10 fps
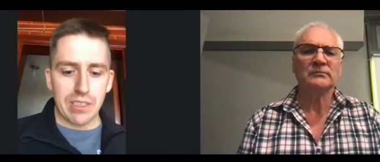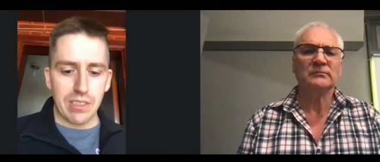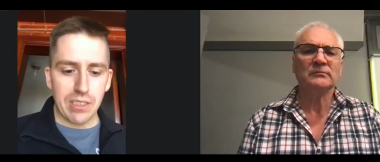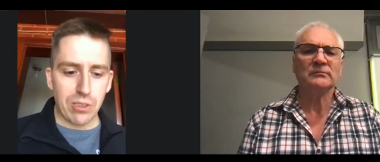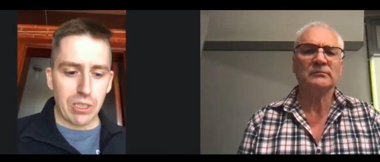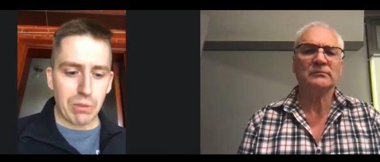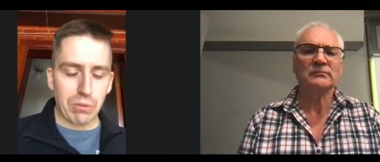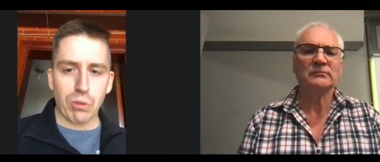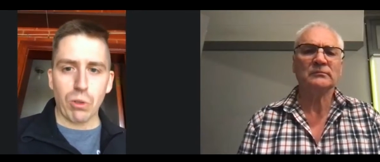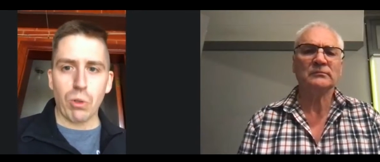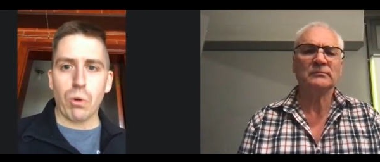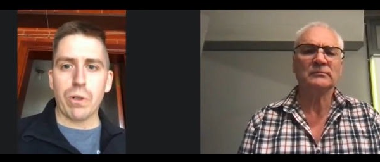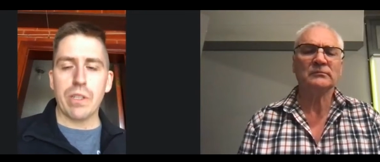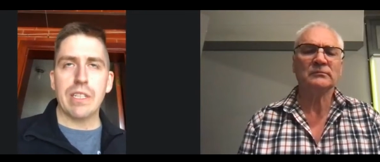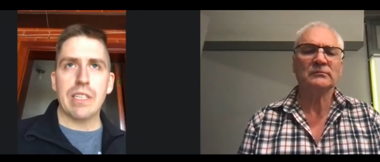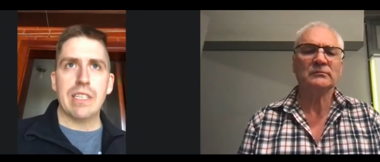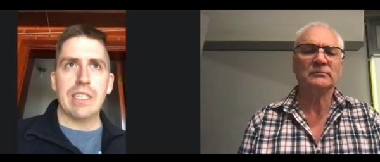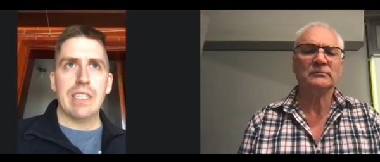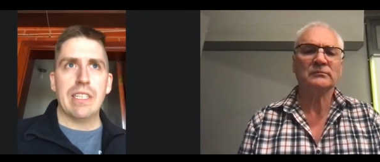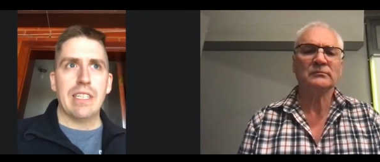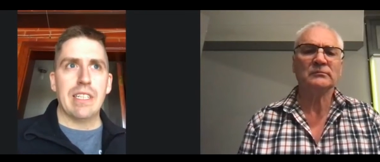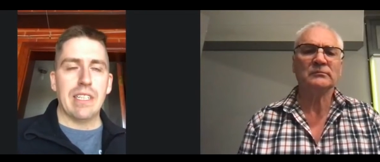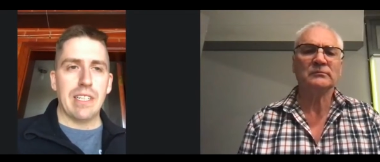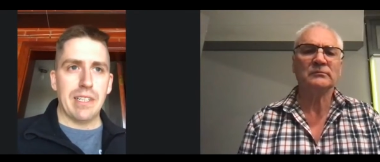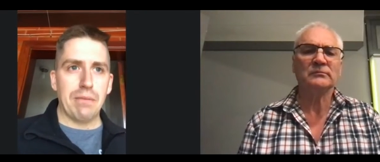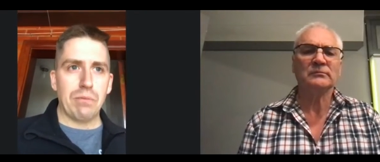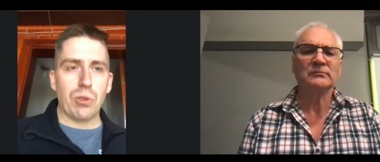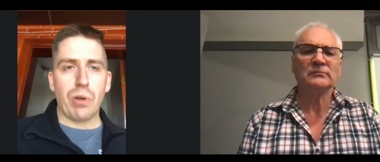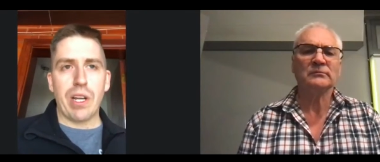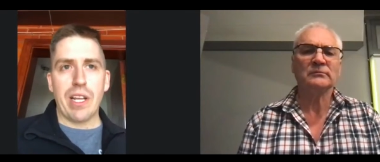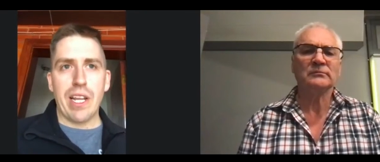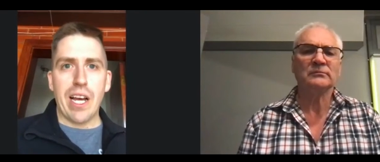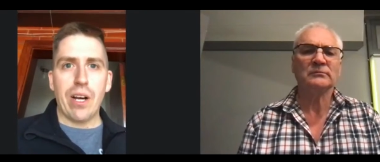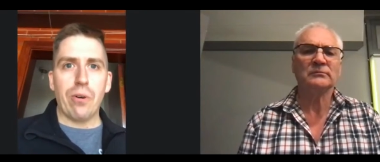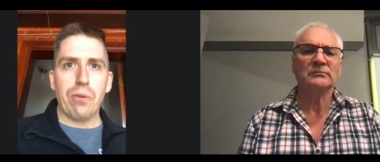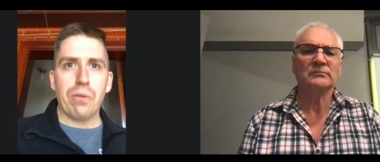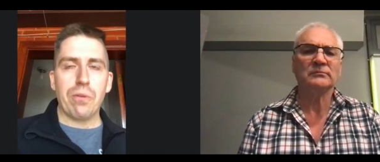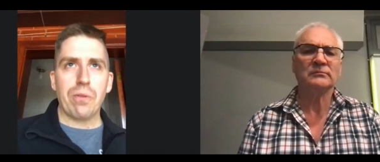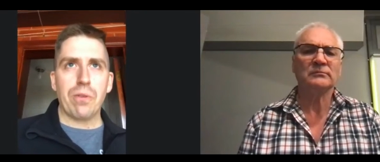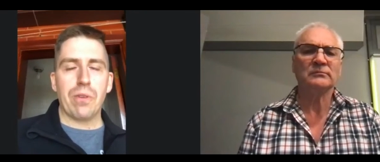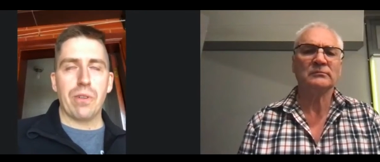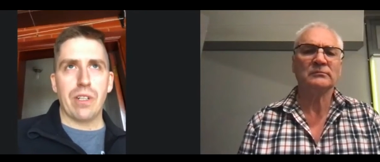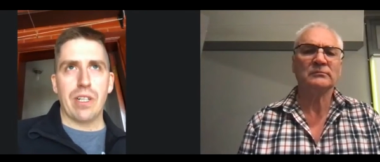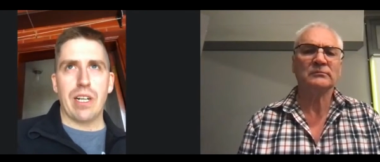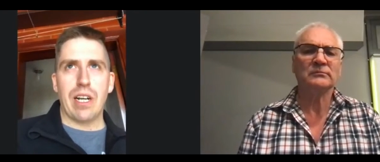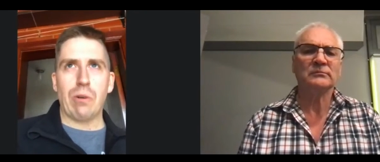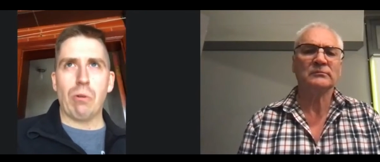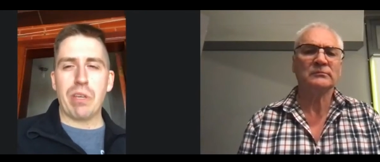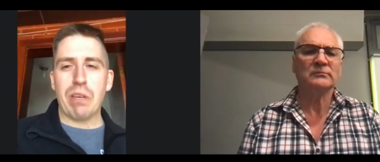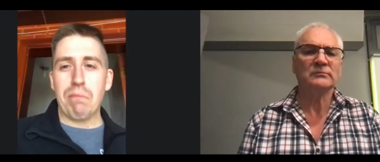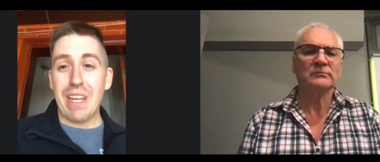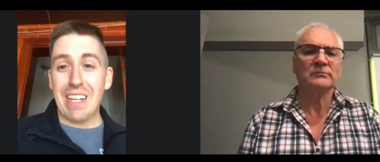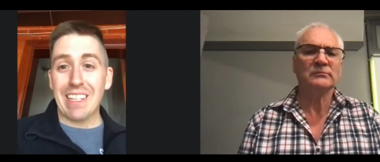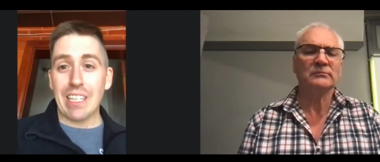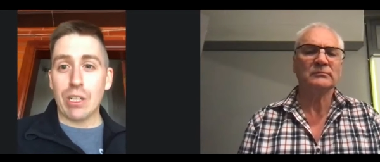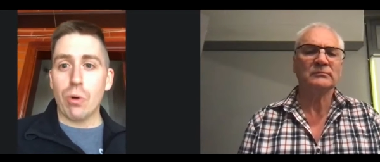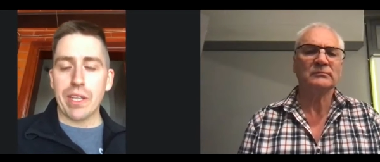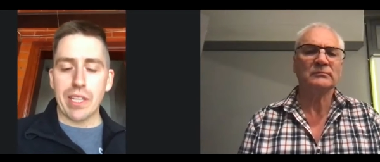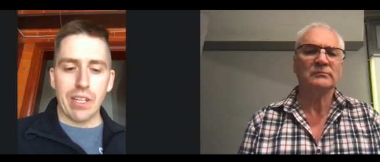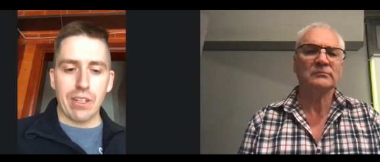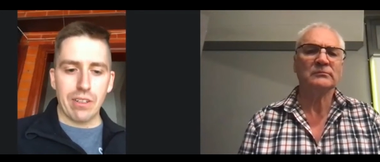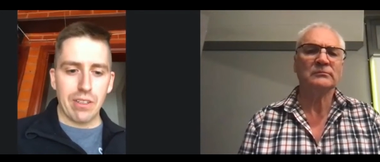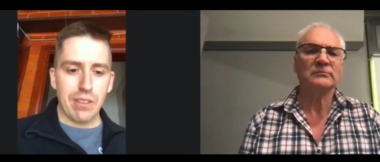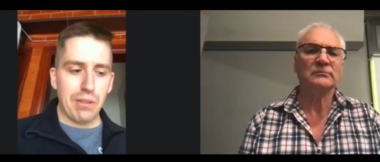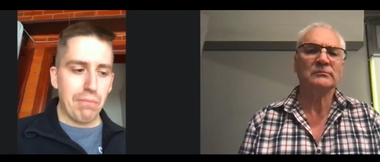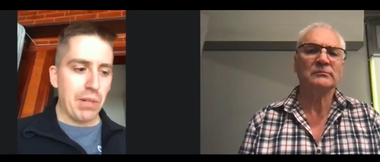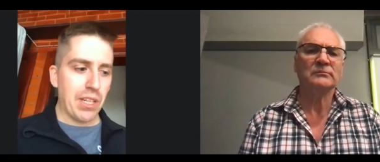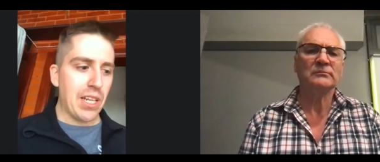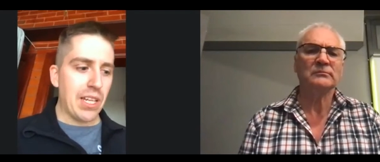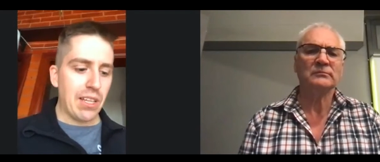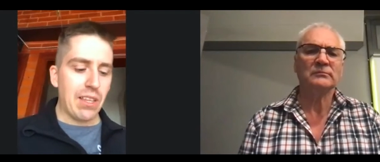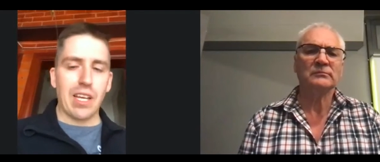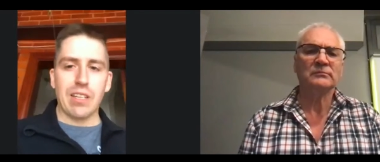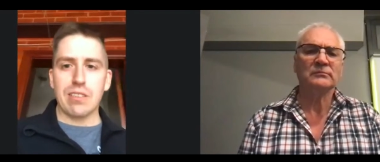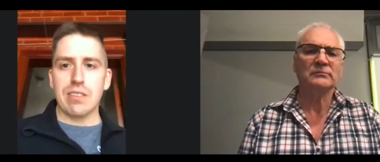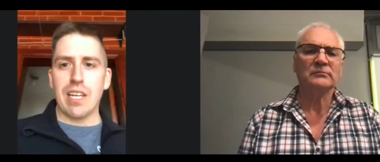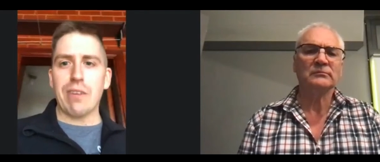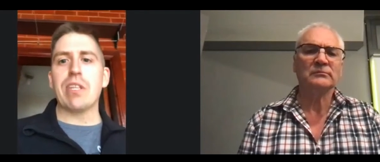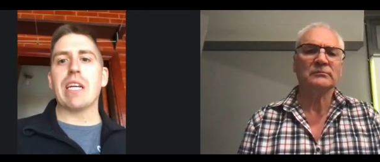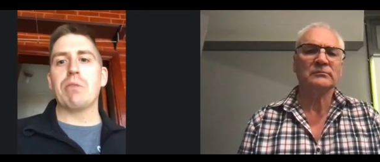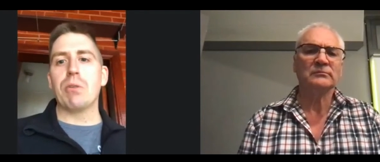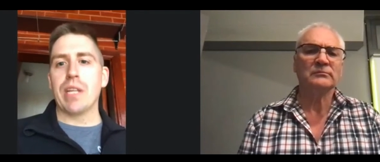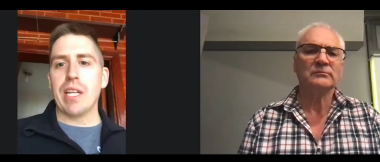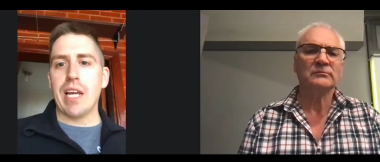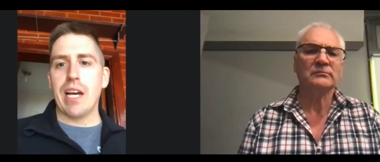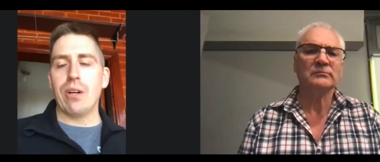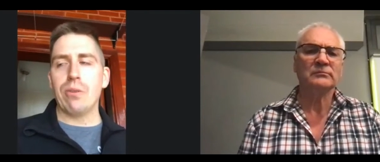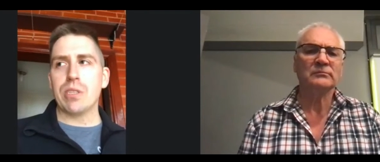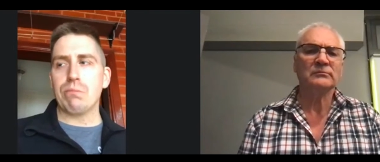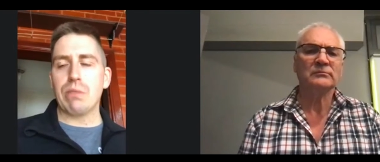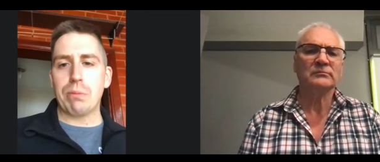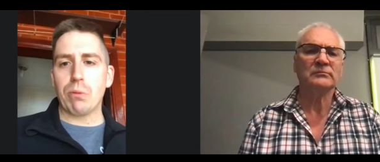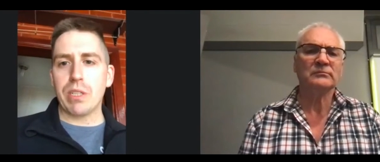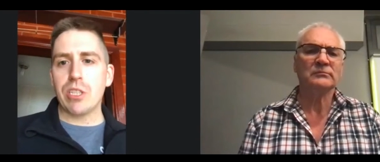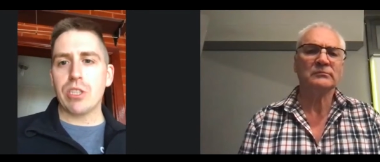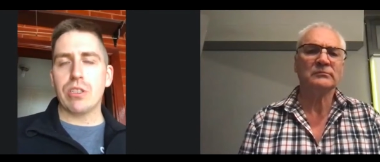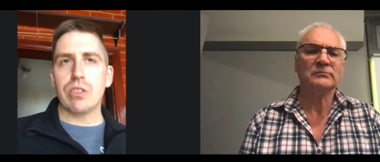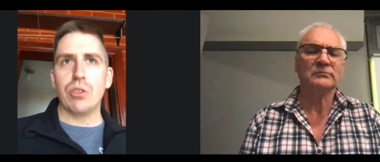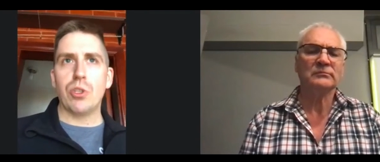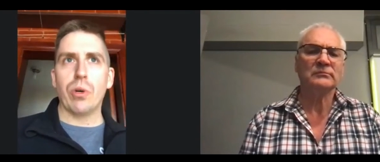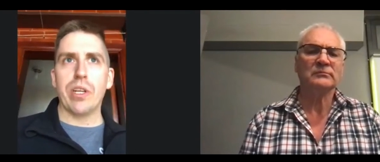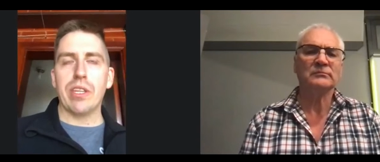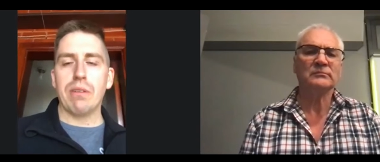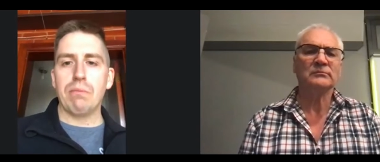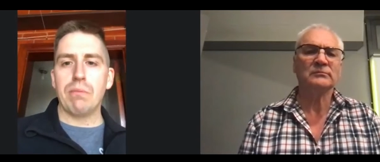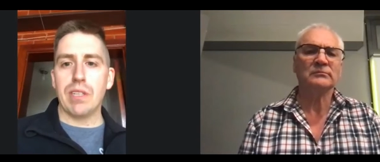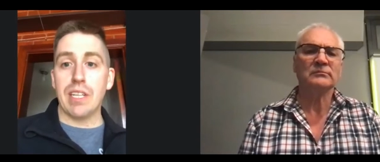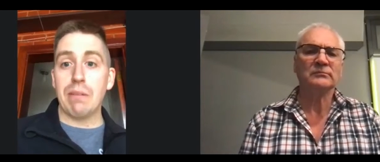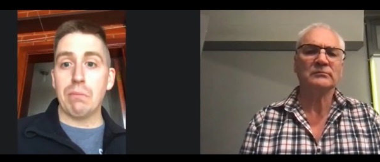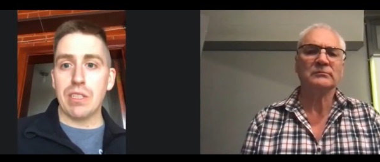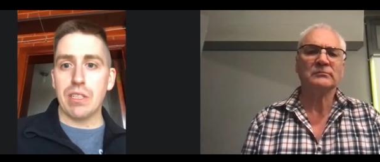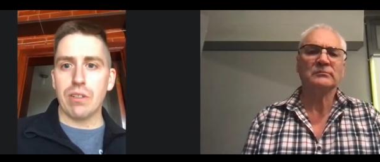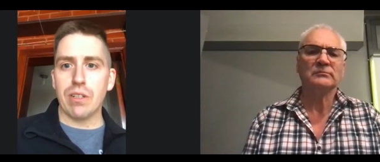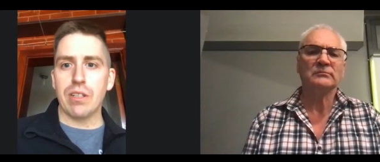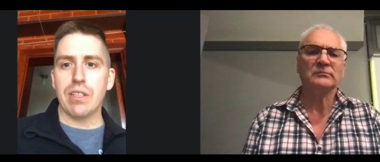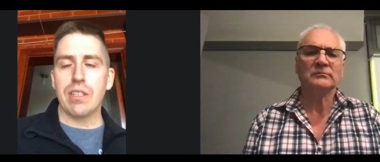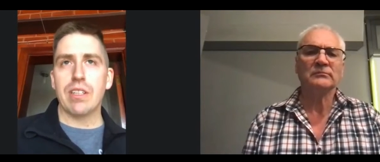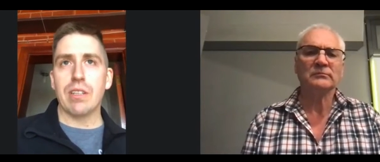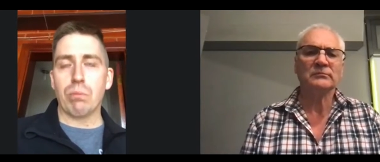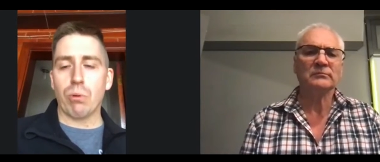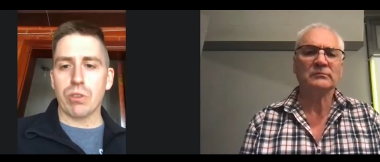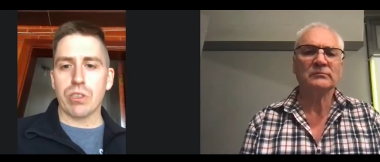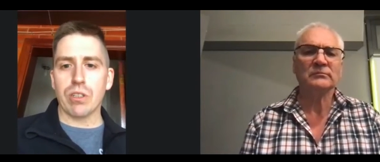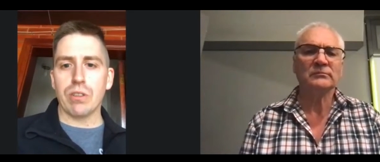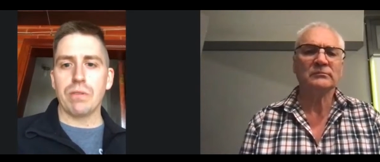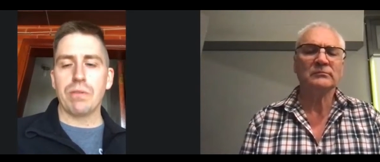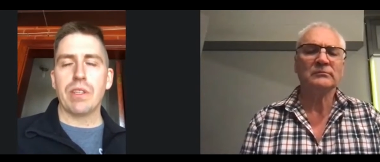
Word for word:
Speaker 1: to do something for the Lord. Uh, so right now, I won't be immediately going there, but getting things, everything I'm doing now is in preparation to join them in Madeira, in Portugal.